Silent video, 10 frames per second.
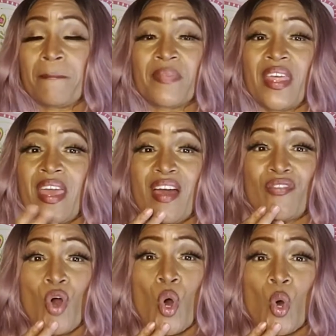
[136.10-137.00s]
They
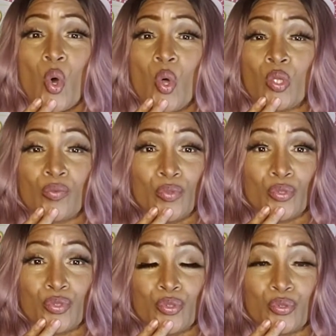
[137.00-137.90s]
have all of
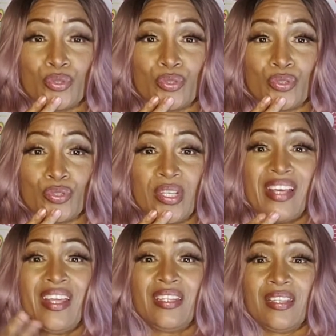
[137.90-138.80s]
those stores.
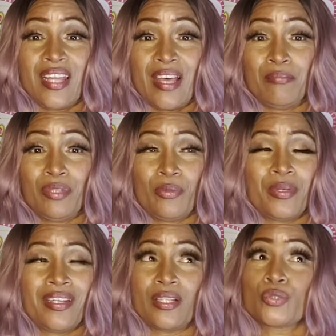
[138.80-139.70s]
And then they have
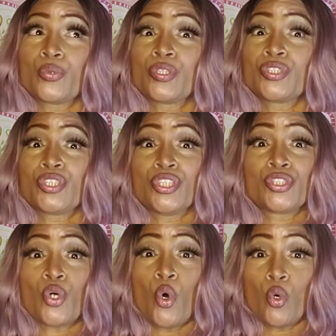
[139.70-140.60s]
Bloomingdale's, which
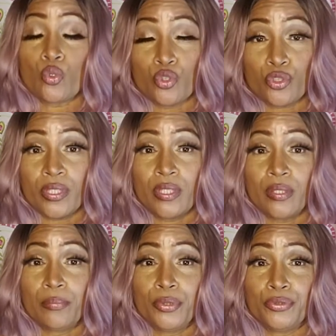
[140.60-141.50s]
is ultra
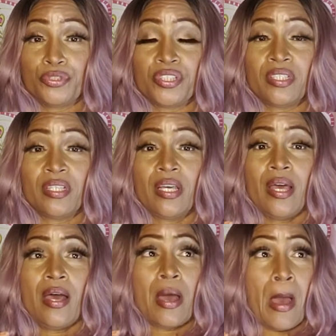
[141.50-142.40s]
bougie.
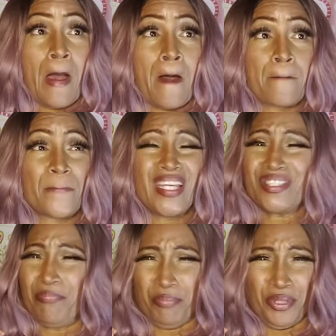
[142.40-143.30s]

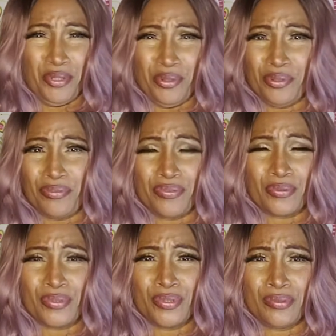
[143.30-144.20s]
It's
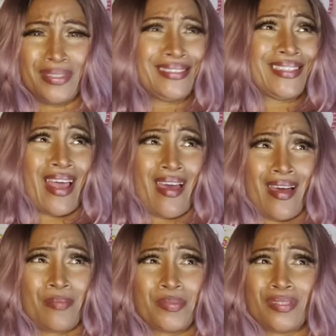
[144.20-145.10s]
beautiful, too. It's
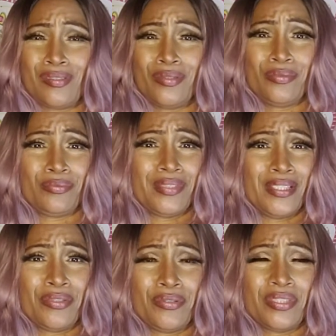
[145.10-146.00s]

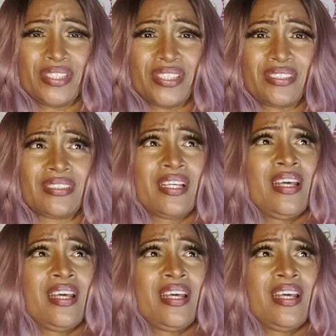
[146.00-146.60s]
absolutely gorgeous.